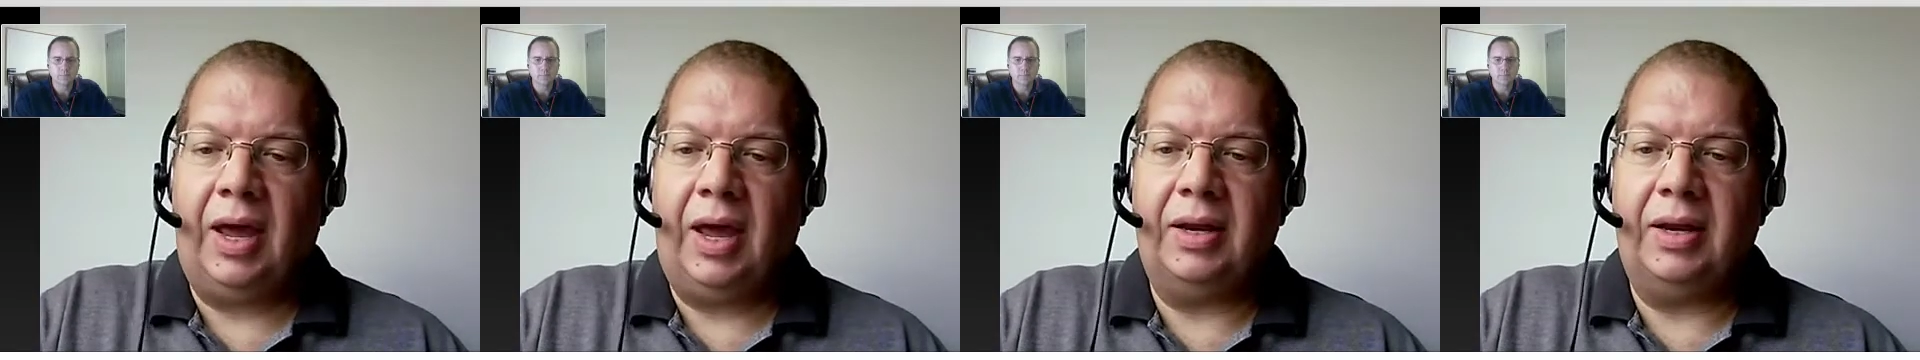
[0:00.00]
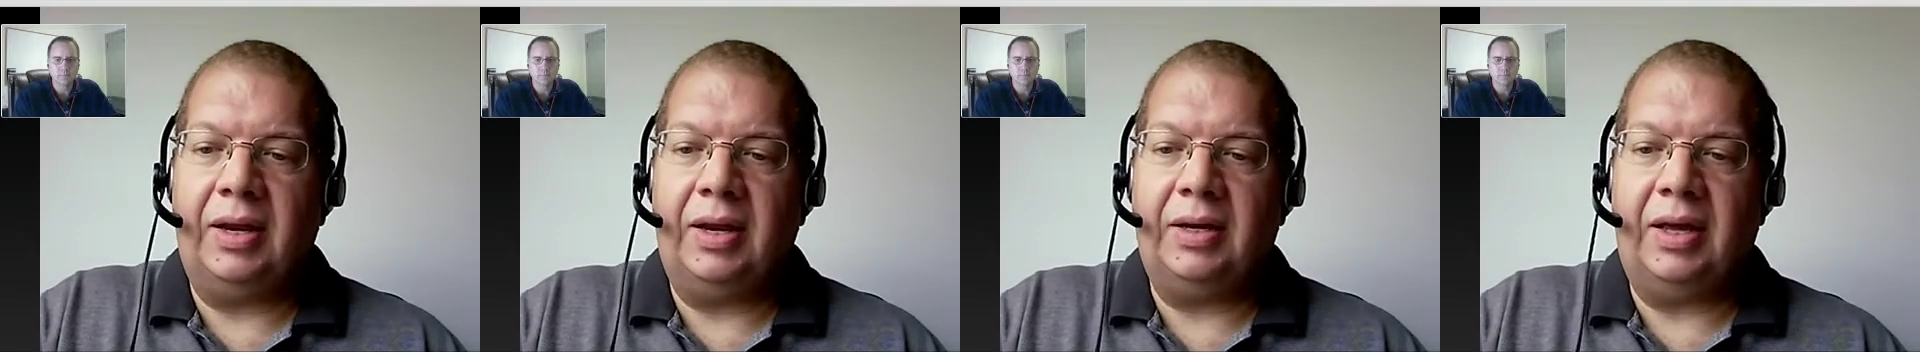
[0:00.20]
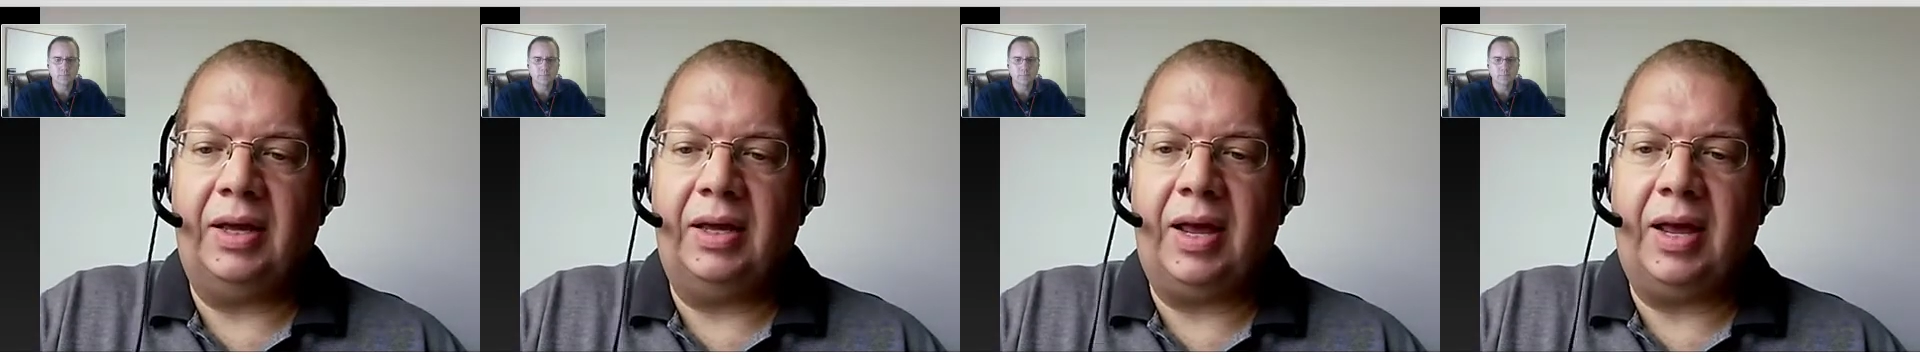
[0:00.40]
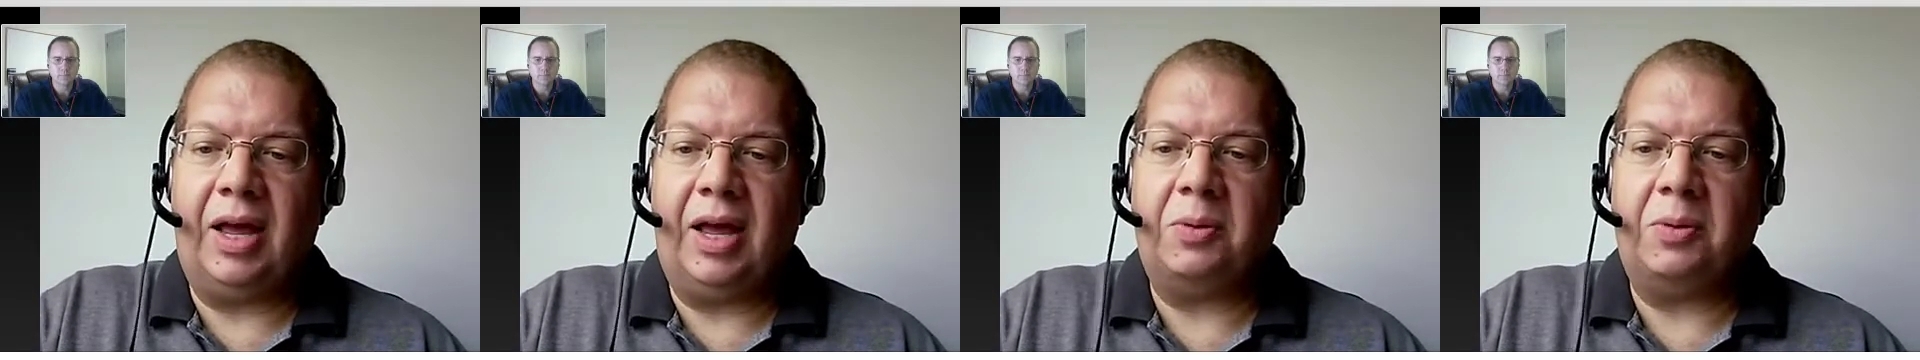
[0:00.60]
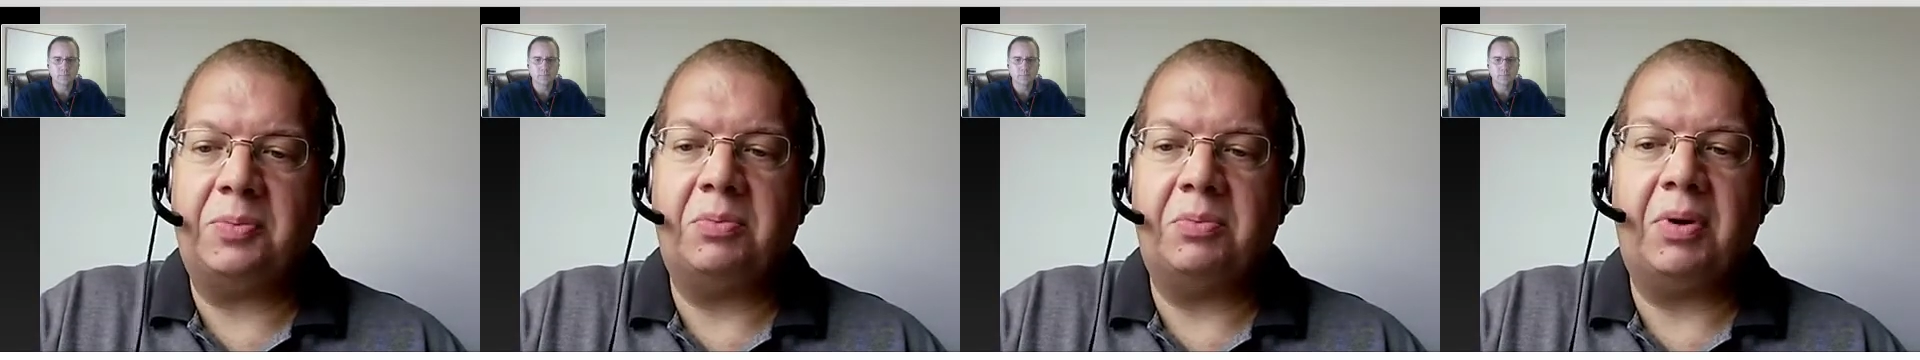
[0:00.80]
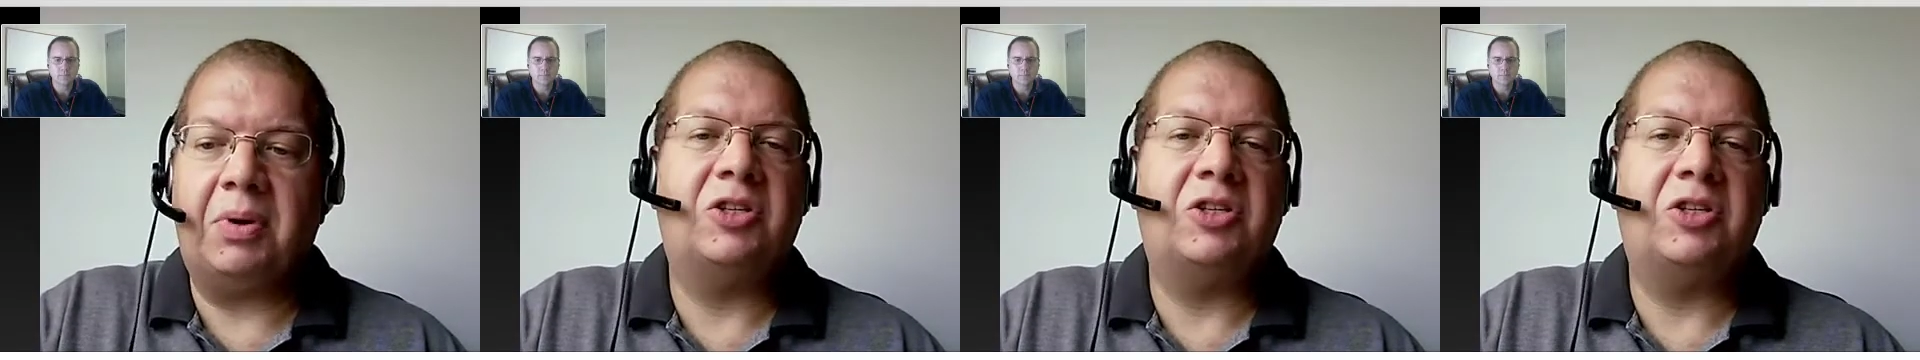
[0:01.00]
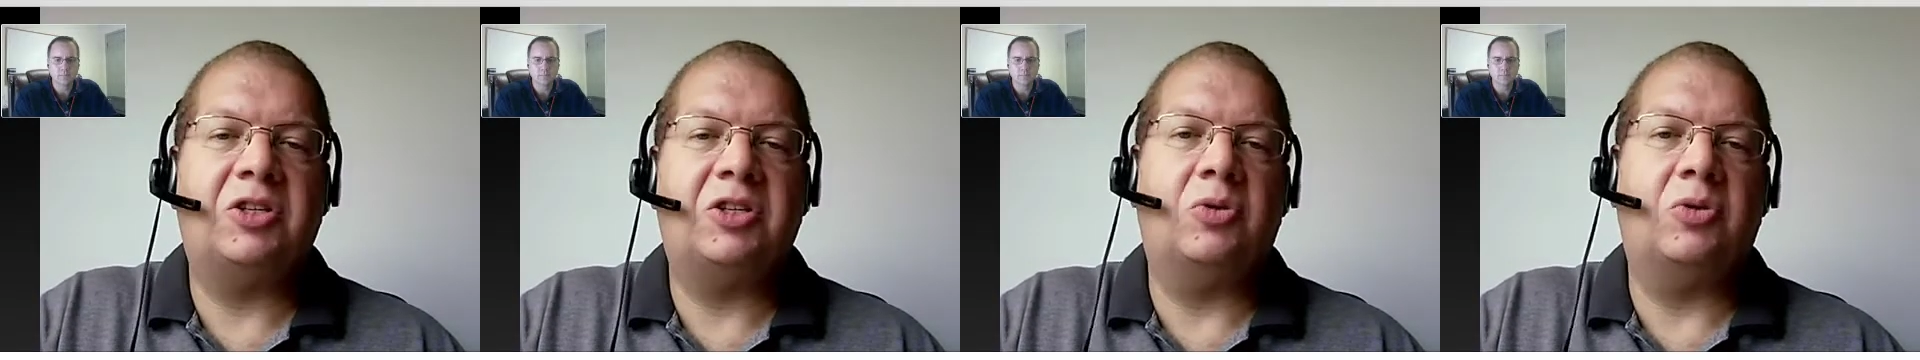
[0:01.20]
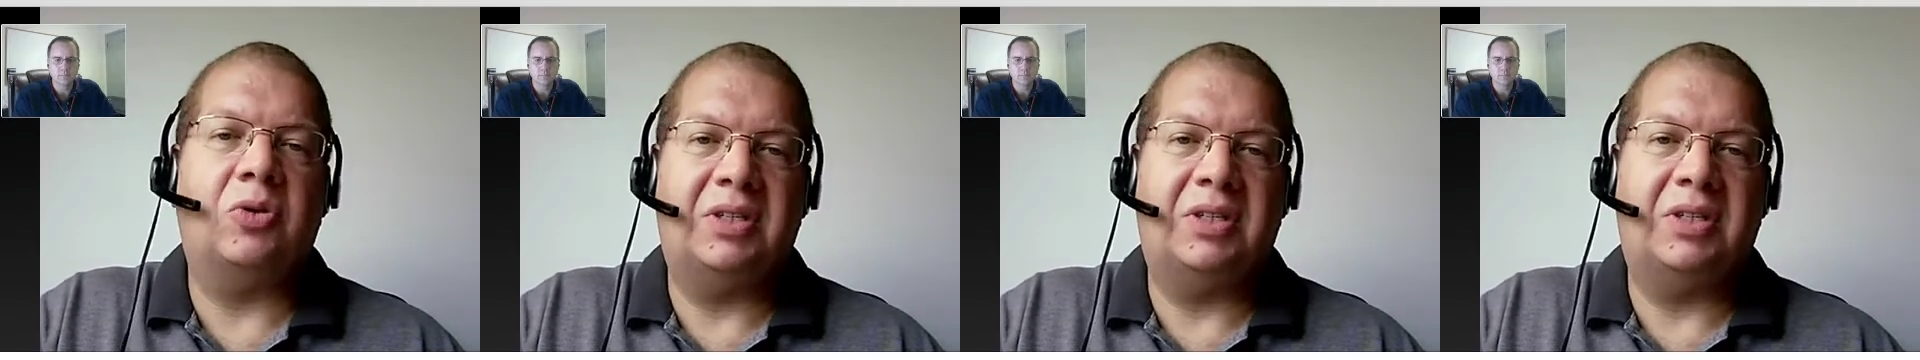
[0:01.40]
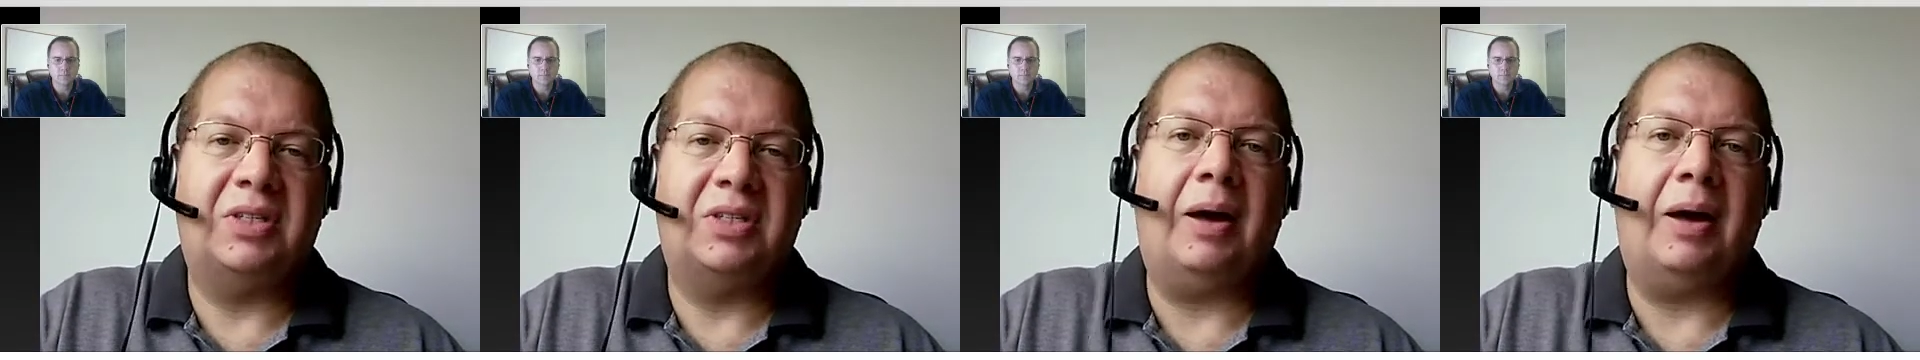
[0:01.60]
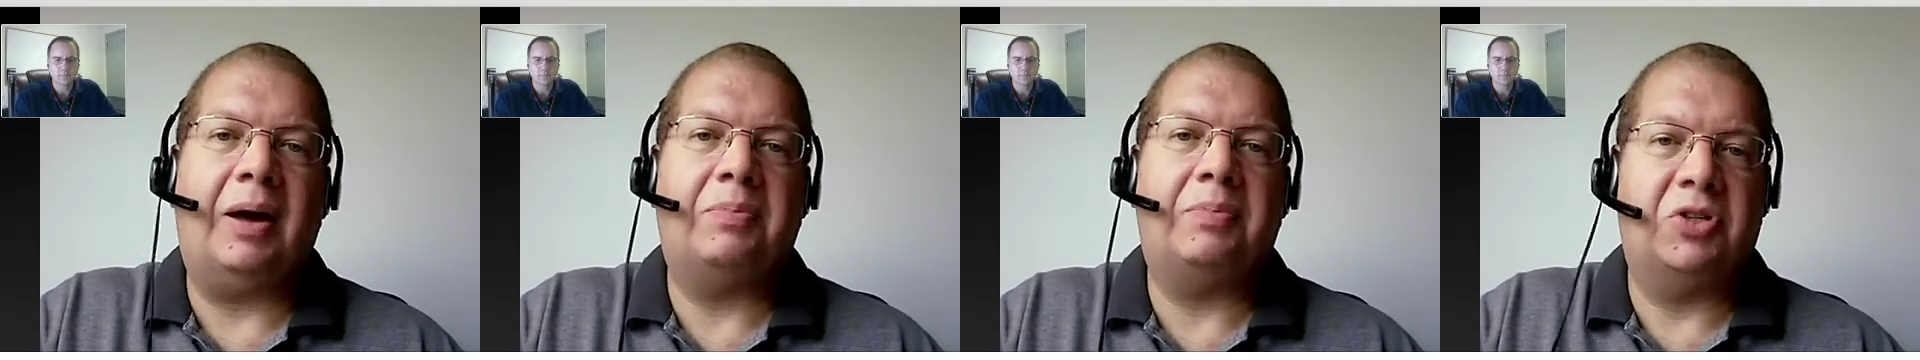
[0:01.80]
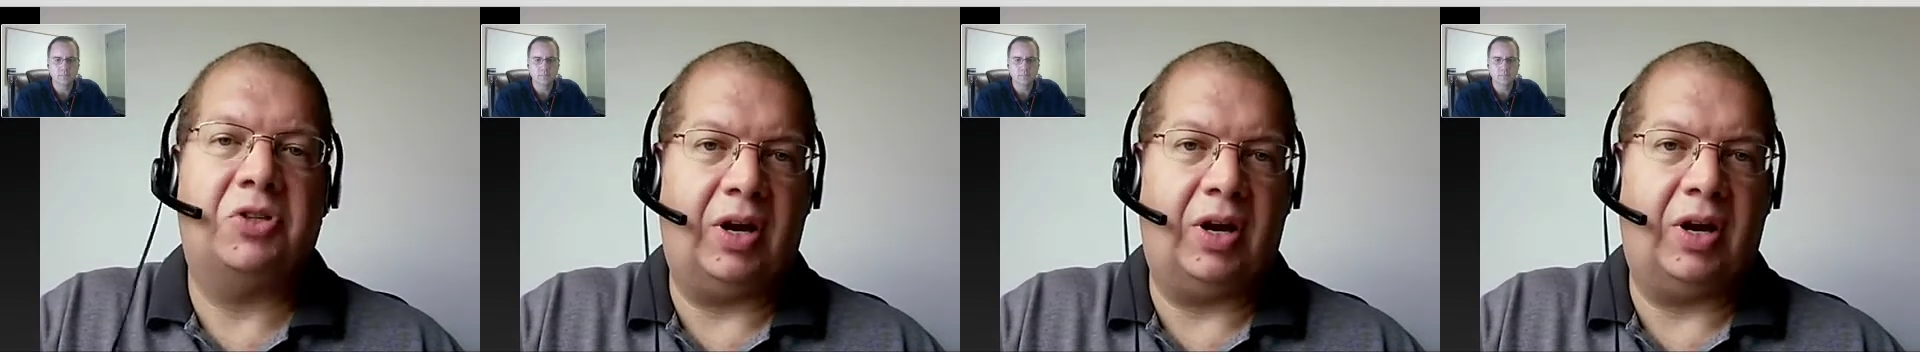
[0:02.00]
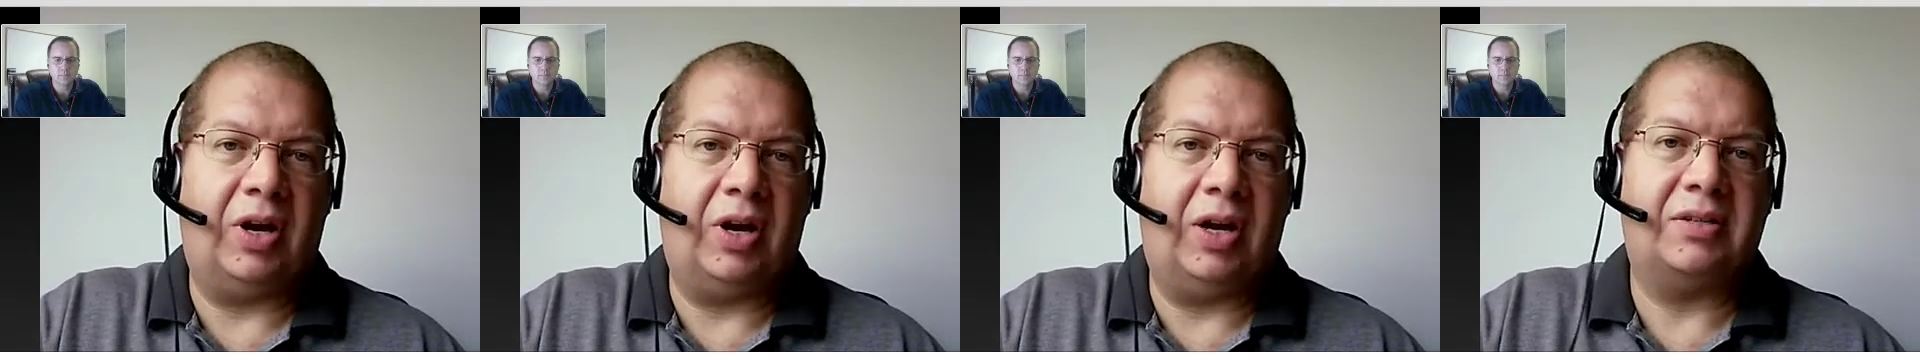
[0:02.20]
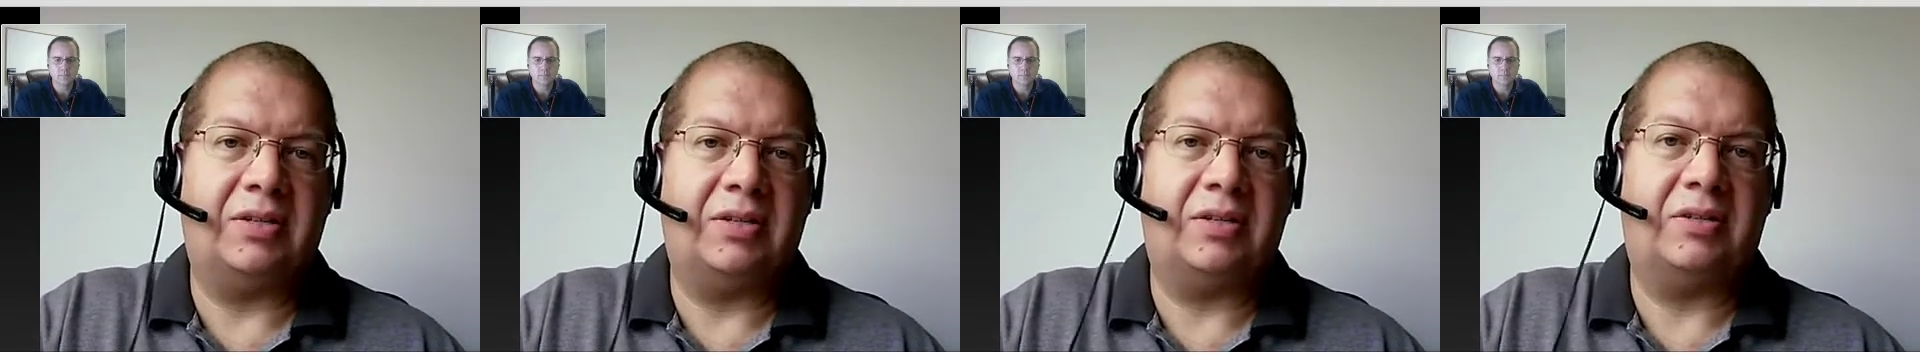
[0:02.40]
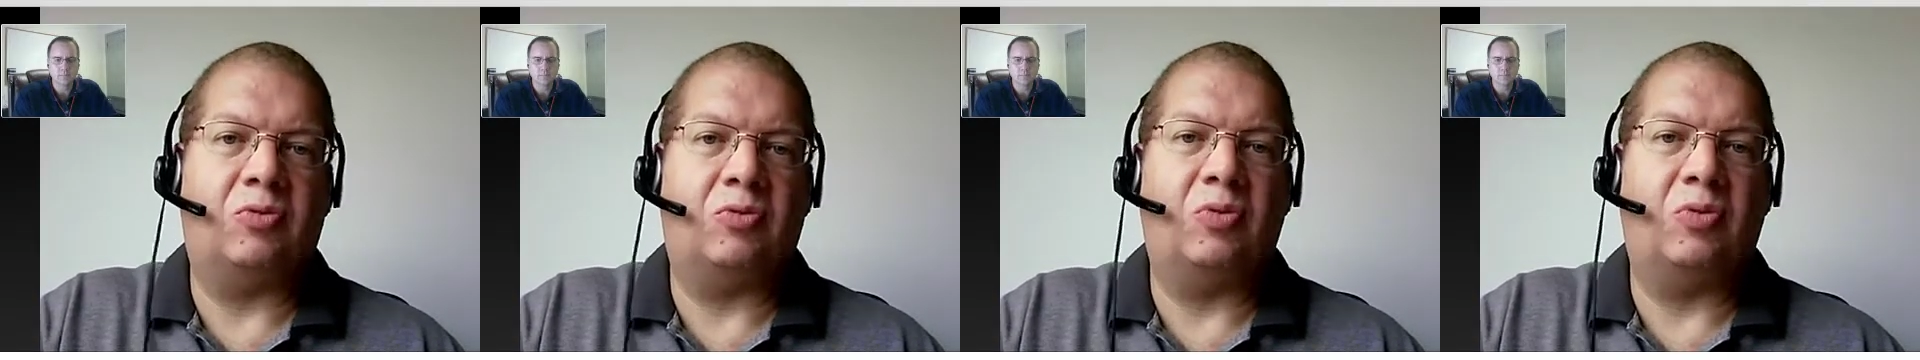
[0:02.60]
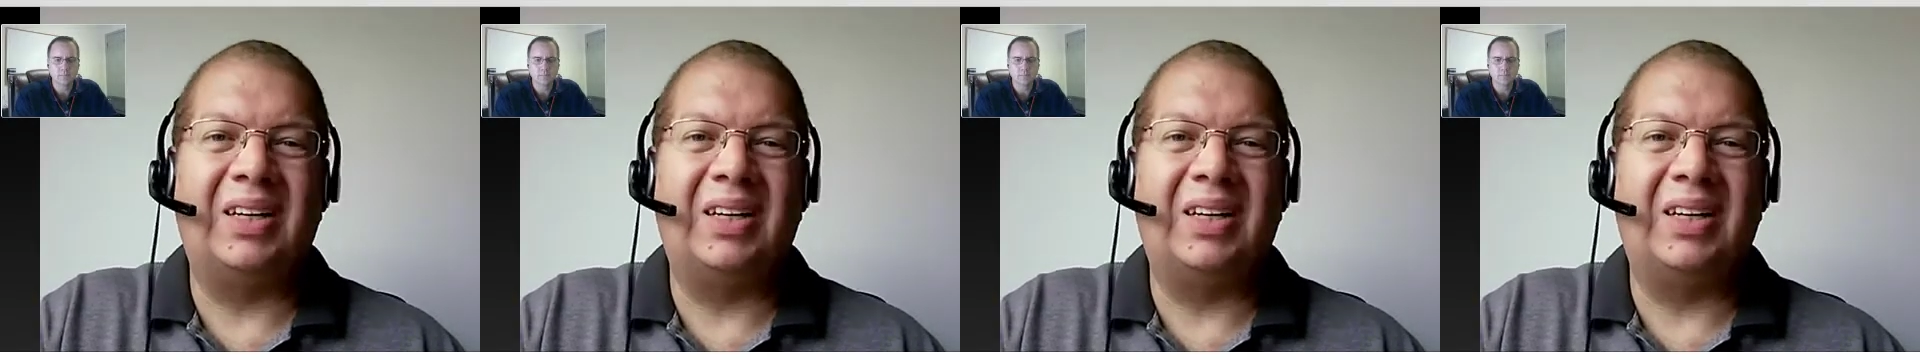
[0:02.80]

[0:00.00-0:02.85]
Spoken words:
And it helps the body to adapt to stress,